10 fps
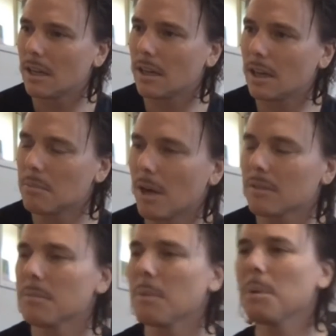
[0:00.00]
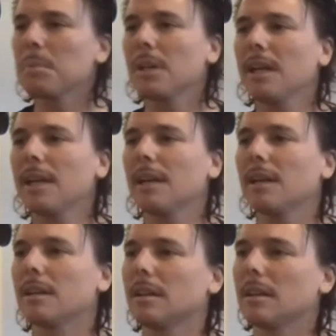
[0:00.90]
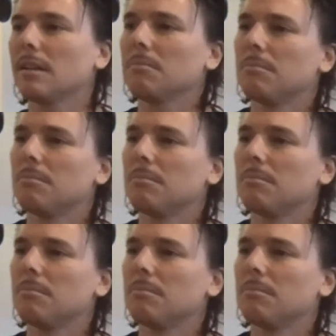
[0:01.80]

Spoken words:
I remember playing at,